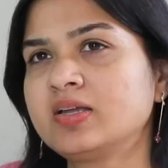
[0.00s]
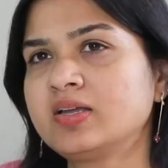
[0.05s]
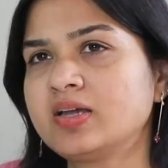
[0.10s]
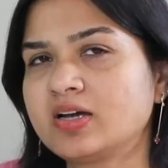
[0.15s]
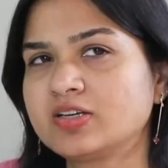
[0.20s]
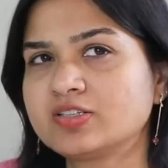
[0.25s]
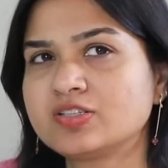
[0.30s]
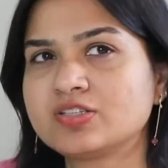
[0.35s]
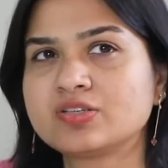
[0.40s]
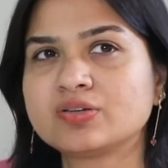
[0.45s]

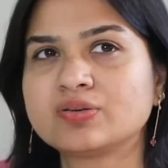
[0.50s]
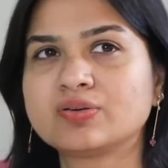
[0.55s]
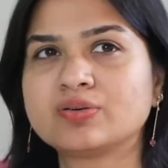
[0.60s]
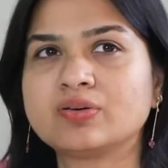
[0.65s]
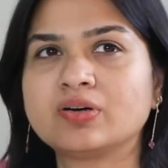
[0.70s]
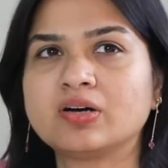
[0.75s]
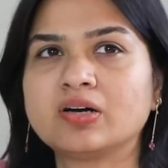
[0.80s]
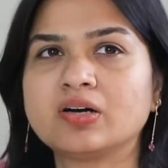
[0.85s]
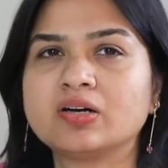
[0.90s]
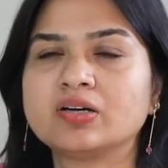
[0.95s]
Yeah,
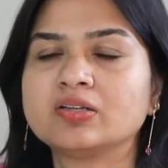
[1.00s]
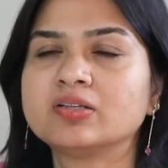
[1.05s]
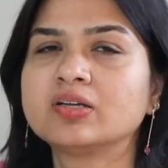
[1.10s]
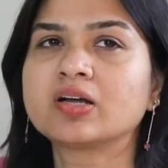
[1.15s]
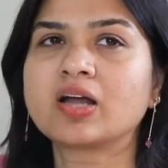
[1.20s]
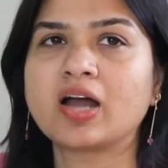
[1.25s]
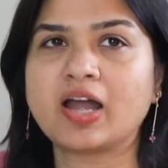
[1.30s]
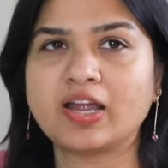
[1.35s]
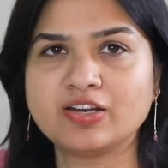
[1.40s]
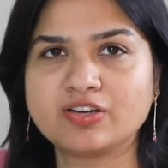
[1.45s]
so the
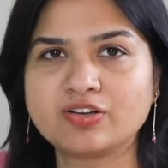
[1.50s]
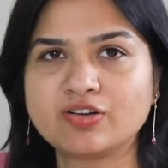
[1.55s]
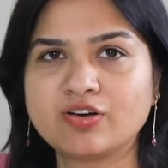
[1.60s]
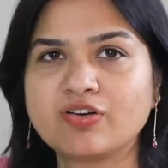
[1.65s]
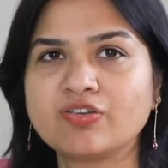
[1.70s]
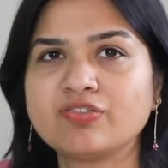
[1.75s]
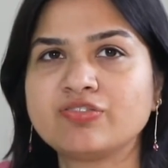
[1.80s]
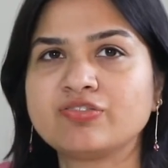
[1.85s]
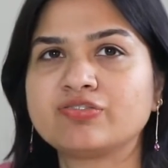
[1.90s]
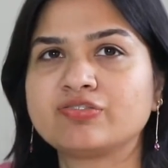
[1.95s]
kind
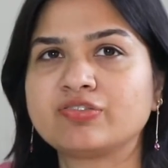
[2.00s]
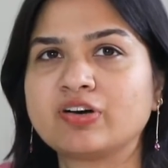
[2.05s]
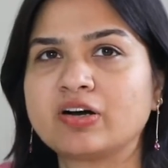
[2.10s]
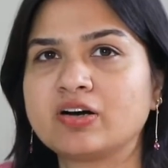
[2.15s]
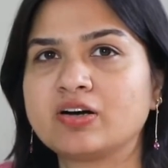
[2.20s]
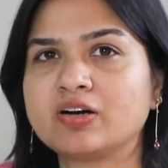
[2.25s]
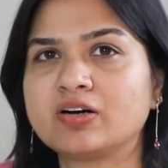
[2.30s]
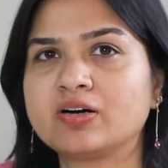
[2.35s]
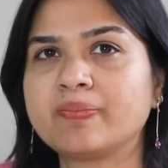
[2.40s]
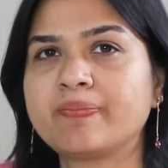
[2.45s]
of
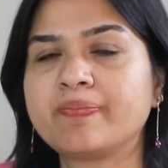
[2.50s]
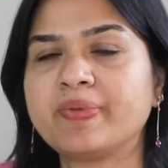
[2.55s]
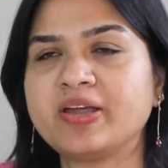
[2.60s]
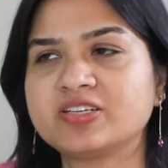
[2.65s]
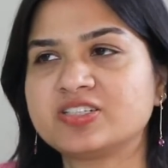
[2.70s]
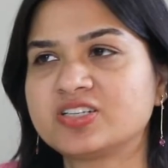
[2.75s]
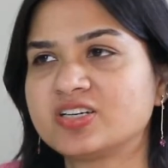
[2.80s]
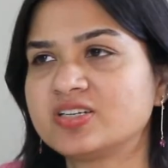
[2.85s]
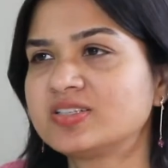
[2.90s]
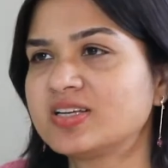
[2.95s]

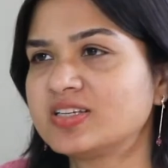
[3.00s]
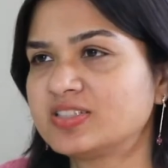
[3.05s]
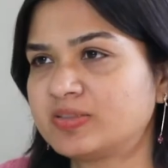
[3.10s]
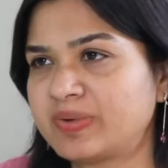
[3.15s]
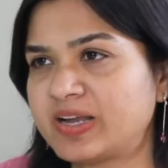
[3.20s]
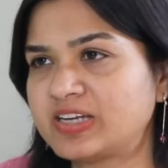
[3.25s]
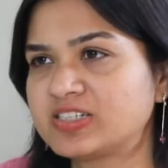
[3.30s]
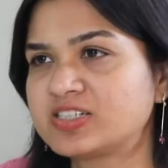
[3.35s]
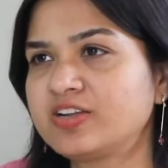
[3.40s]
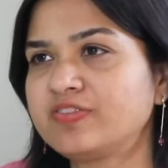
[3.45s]
patients,
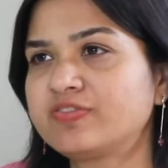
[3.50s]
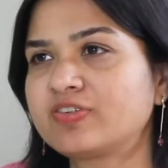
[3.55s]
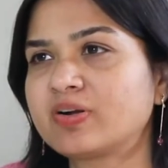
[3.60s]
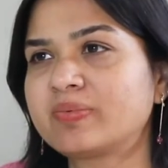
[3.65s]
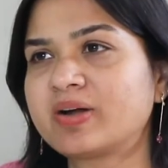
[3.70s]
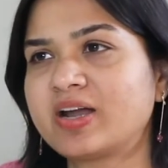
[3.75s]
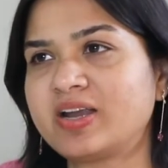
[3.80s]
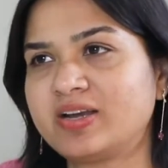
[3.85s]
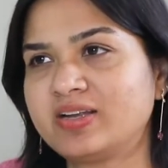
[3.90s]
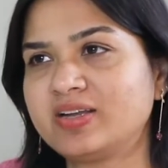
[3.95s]
especially
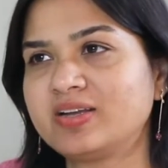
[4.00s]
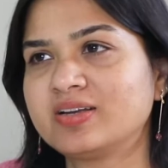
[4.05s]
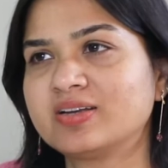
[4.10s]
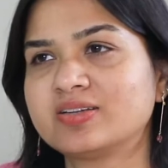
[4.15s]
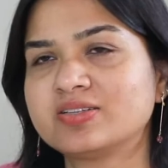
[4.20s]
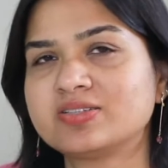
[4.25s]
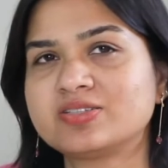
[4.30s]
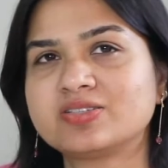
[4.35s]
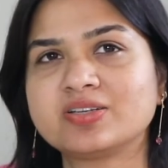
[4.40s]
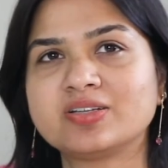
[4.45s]
from IT
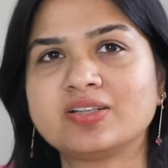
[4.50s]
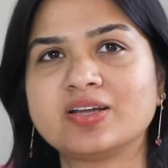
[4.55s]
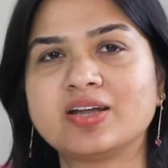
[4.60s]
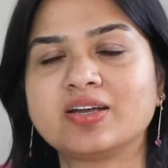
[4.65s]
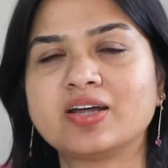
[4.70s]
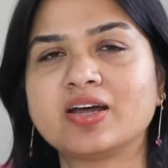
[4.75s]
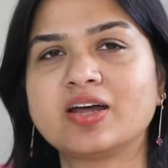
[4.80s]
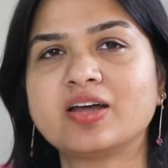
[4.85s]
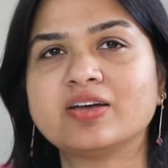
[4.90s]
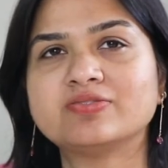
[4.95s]
industry,
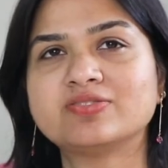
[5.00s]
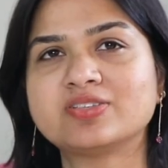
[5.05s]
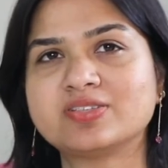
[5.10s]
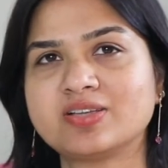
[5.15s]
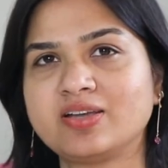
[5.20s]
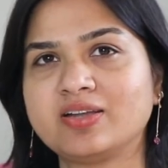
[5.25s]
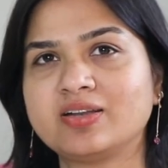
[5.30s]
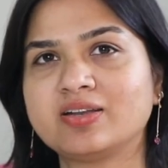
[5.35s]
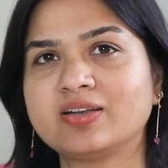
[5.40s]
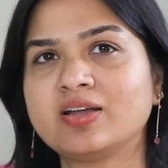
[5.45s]
that I have
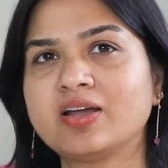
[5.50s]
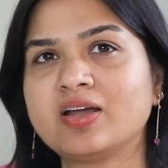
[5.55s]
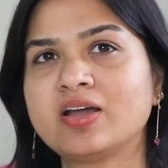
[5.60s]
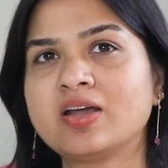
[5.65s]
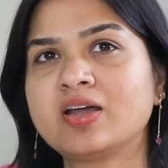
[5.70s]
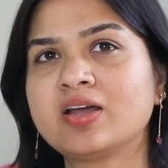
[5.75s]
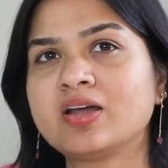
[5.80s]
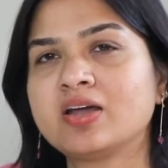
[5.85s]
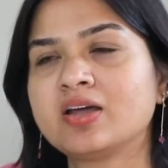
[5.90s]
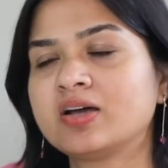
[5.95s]
seen
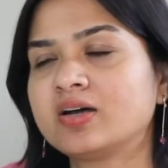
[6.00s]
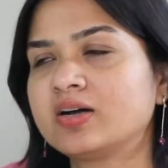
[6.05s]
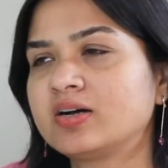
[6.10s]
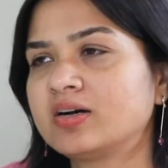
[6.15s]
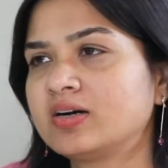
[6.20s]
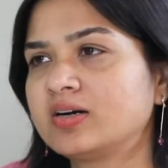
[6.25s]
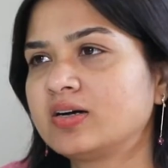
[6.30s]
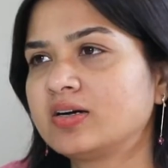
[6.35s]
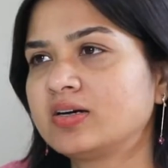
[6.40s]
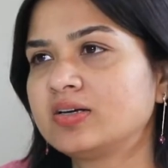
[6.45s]

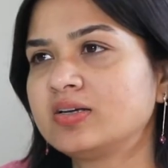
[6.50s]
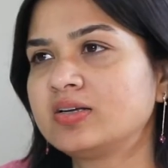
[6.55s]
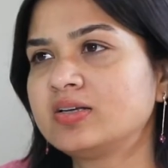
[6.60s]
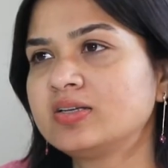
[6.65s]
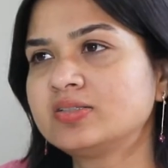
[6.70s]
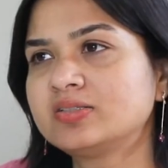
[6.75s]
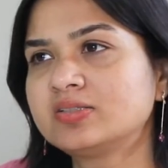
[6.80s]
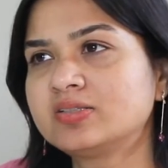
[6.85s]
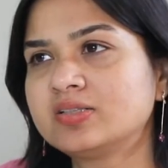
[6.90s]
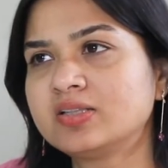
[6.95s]

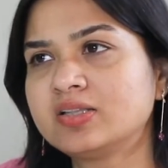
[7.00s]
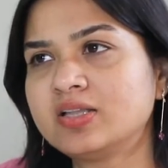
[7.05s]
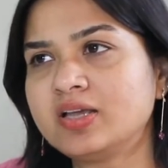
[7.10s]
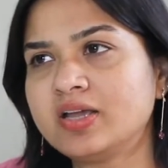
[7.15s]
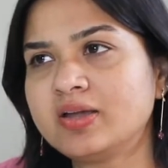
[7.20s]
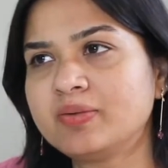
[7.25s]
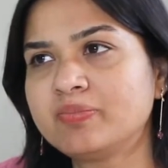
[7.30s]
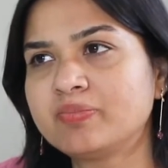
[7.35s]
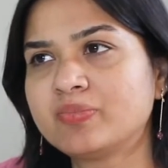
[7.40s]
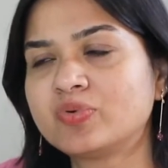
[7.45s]
is
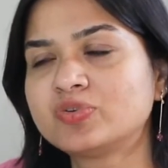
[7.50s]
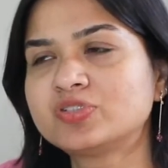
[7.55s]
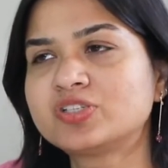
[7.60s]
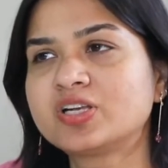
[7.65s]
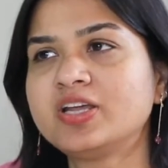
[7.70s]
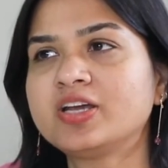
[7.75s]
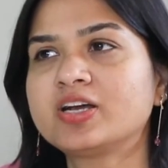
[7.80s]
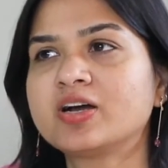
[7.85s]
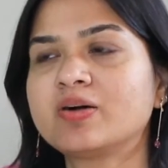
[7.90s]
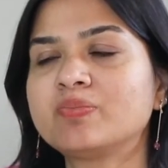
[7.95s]
they
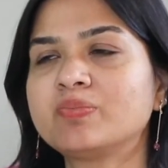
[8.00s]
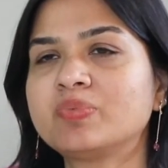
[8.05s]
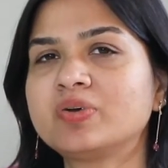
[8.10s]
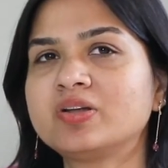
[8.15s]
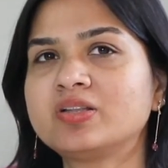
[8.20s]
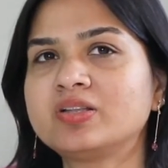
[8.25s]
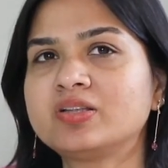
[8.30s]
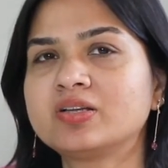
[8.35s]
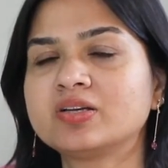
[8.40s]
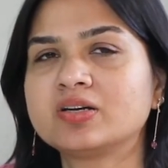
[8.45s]
mostly come
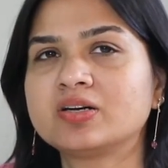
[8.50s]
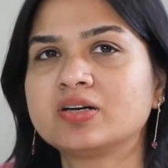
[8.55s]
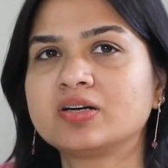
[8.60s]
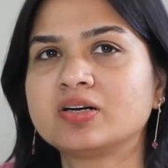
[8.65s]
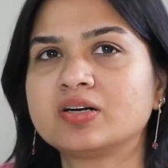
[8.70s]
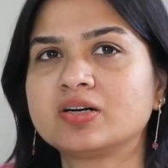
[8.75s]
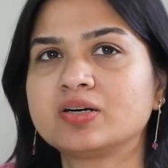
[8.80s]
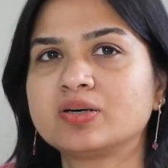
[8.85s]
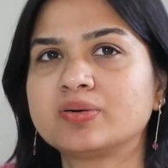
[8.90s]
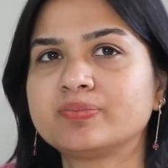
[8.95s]
with
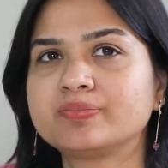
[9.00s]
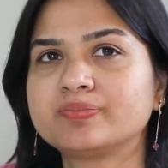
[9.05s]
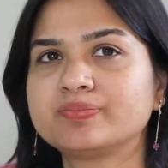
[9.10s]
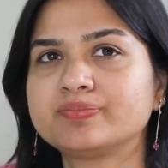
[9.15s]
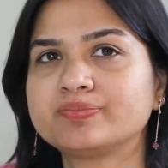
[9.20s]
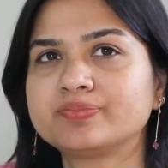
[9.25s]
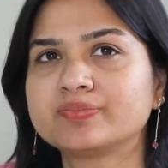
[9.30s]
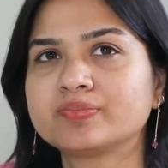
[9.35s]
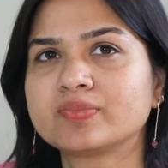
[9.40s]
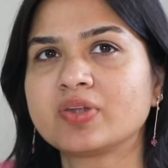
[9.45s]
a
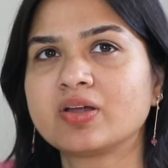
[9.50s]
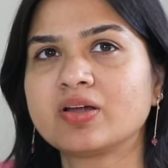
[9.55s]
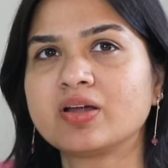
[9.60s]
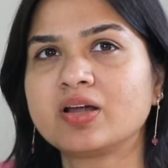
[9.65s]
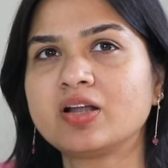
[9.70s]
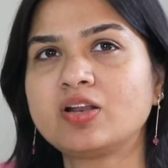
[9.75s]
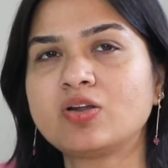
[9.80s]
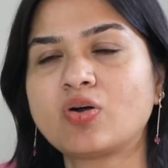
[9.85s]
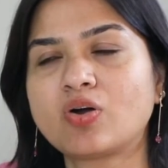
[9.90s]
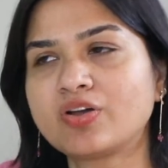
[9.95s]

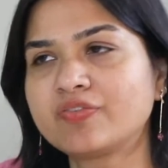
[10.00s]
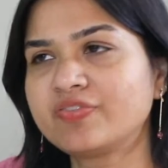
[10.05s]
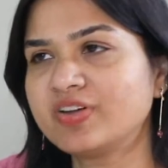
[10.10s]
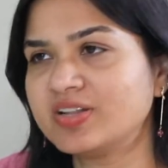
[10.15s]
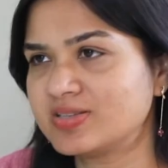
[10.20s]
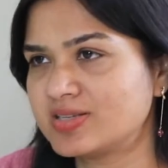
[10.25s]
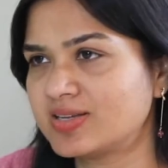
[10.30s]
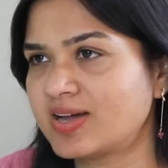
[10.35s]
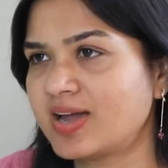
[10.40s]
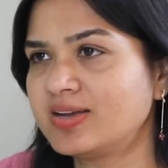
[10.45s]
lot of
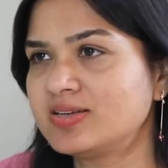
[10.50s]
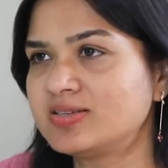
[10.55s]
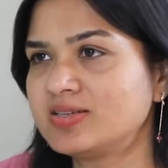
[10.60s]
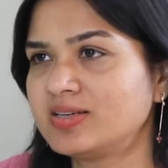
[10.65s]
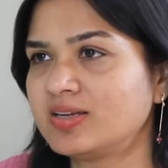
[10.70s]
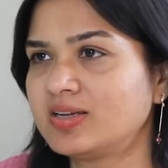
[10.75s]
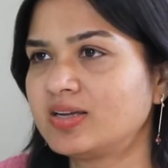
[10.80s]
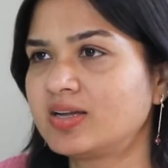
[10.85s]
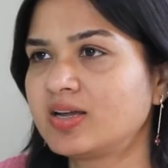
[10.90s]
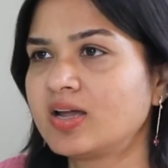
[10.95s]

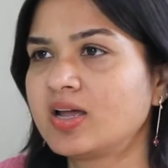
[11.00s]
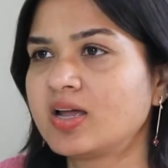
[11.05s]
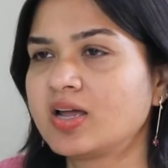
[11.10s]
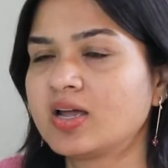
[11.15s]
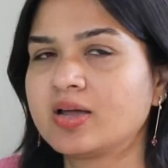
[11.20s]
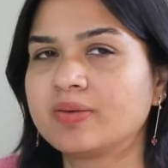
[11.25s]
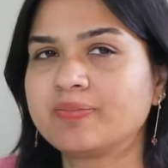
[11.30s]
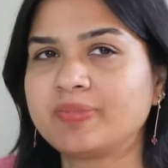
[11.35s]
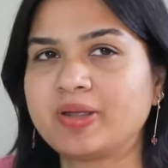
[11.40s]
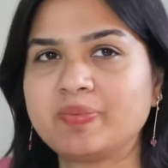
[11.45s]
anxiety.
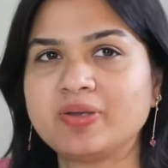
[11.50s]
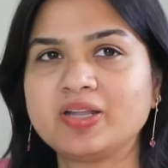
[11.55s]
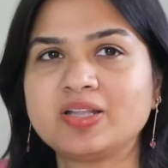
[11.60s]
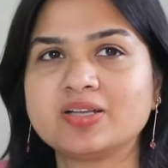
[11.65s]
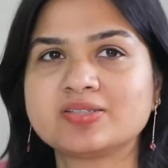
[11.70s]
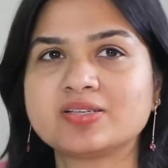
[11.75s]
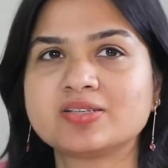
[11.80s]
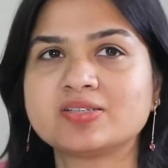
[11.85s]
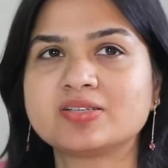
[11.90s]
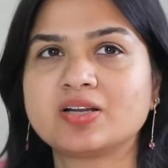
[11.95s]
Maybe
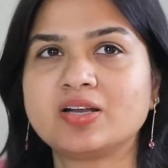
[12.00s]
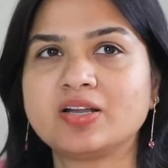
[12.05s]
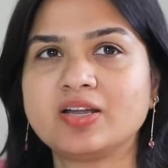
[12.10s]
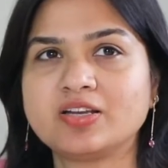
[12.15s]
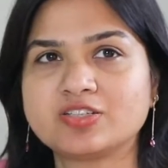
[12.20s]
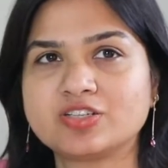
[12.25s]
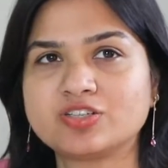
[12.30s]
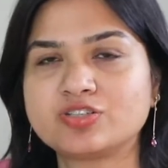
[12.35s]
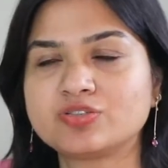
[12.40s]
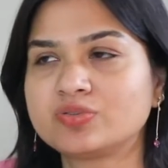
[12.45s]
this is
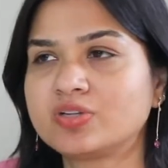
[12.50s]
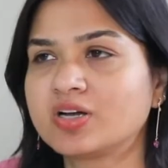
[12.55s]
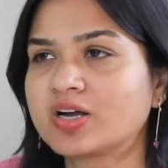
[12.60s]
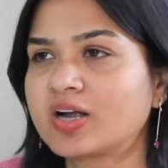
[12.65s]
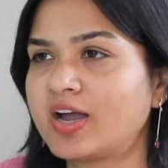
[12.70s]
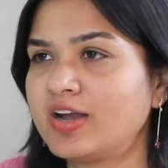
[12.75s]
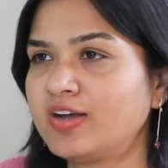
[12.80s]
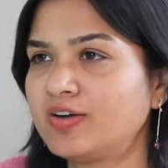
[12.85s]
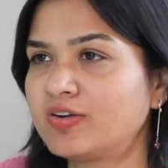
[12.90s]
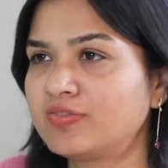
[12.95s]
related to the
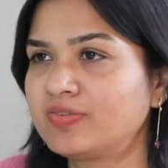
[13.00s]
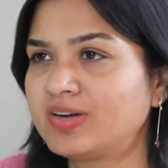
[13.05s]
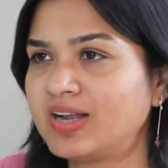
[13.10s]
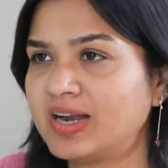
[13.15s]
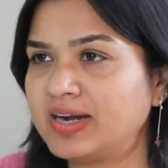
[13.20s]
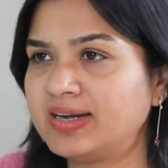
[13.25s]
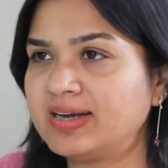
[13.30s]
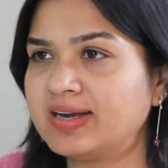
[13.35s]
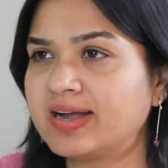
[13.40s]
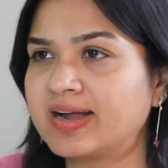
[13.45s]
kind of
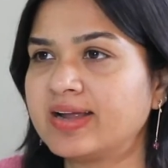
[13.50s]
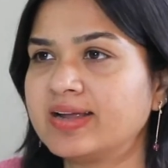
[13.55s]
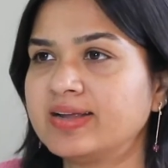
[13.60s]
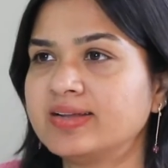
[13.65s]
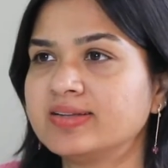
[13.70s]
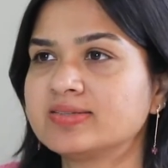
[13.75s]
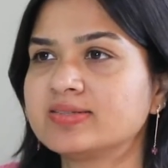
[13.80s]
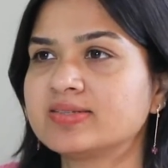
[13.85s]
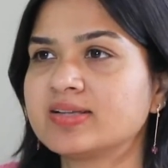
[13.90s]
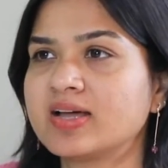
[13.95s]

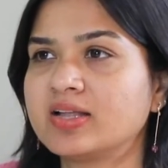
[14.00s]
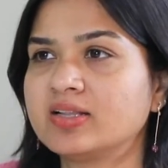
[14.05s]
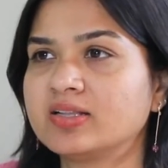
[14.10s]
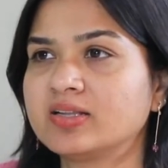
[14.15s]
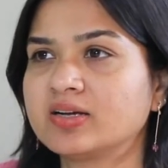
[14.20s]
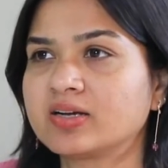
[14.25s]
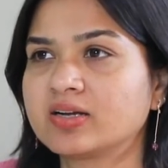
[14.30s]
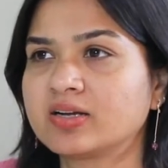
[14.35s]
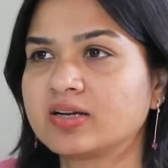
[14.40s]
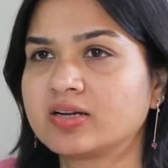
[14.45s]
deadlines and the